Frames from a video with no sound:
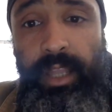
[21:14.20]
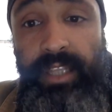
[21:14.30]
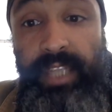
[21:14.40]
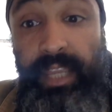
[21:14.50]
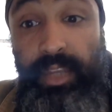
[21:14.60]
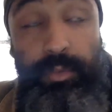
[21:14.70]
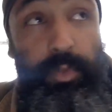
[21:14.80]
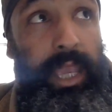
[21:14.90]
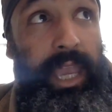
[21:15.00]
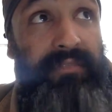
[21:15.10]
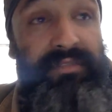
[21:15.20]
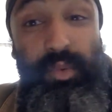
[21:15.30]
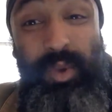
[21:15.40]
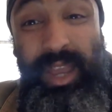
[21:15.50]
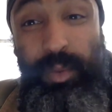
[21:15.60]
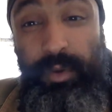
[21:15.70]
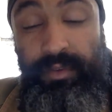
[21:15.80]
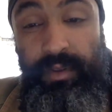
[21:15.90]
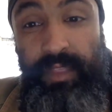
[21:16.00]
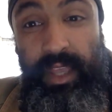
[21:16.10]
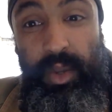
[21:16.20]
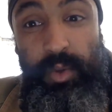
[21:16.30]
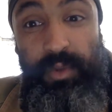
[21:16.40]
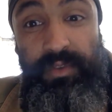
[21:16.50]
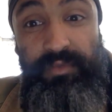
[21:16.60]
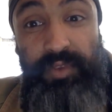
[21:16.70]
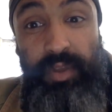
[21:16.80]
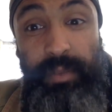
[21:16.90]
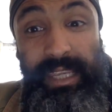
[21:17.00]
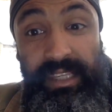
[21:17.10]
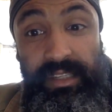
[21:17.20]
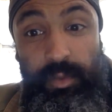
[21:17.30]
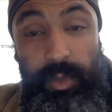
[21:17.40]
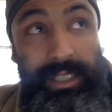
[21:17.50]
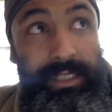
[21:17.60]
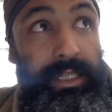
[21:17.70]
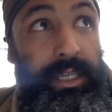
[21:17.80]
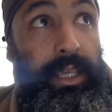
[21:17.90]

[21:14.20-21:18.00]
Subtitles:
Danube, we have the Rhine River that goes from east to west,